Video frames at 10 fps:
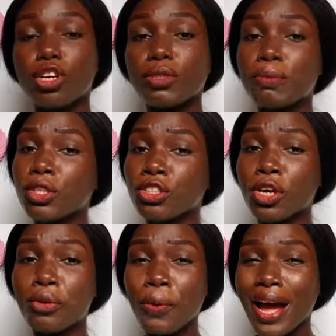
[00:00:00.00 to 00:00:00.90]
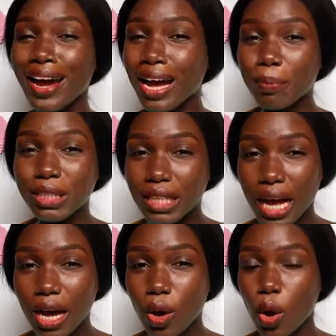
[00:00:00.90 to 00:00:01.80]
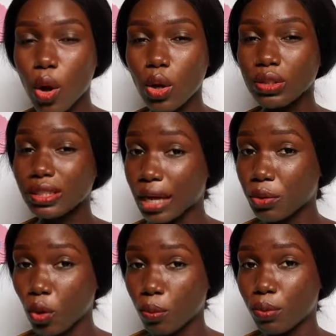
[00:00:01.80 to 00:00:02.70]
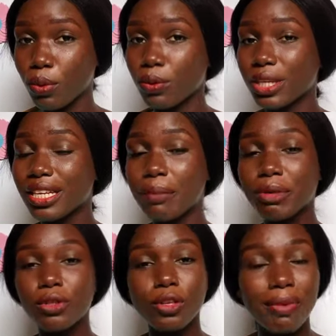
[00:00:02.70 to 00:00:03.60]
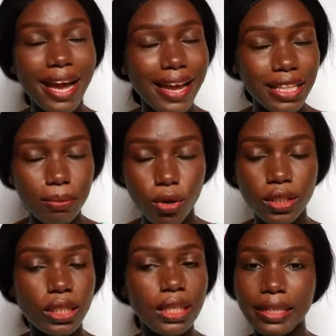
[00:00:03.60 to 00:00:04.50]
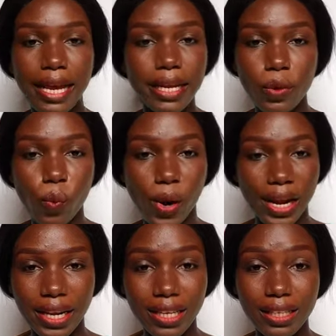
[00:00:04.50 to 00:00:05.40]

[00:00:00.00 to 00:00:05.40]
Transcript: Dropshipping does not require capital startup. It can be done by anybody in anywhere.